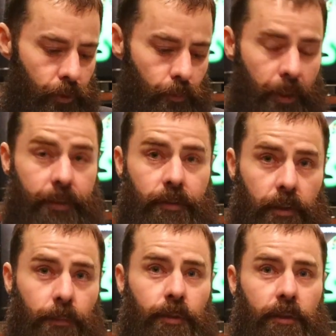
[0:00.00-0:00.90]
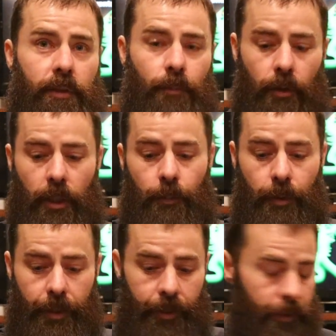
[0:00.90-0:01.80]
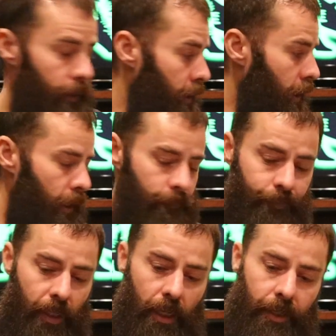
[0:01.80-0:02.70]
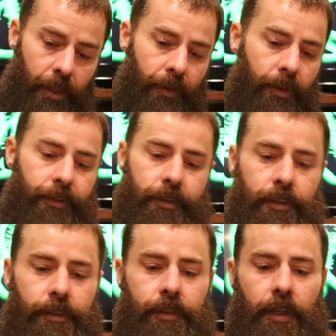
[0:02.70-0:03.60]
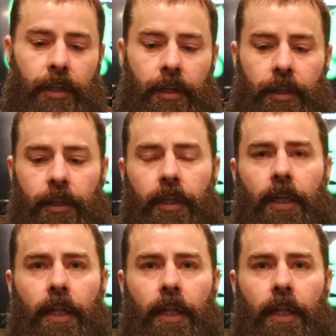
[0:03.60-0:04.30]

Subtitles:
to my sleep system I'll keep in here. And then this is a